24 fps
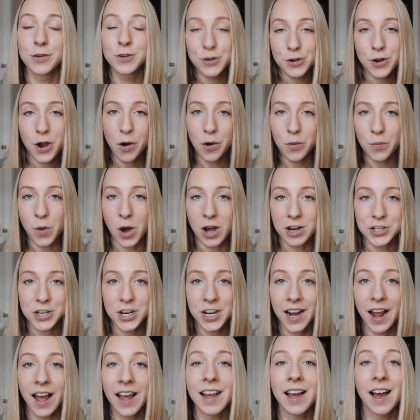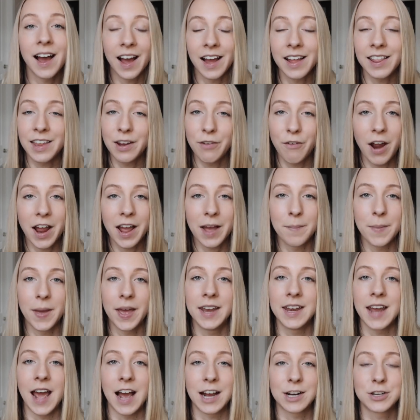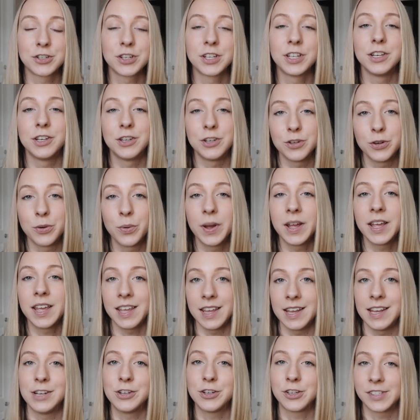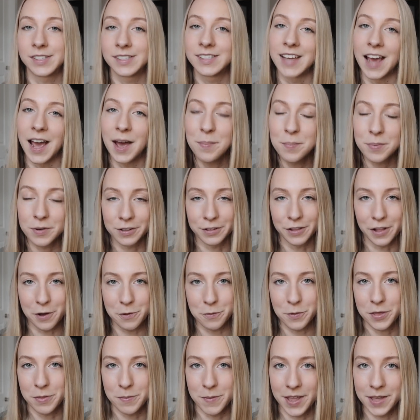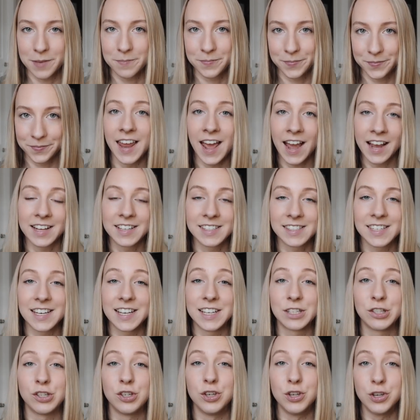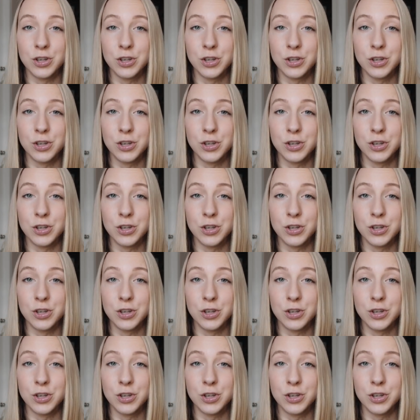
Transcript: you do go and watch it, I highly recommend actually doing each step along with me. Next is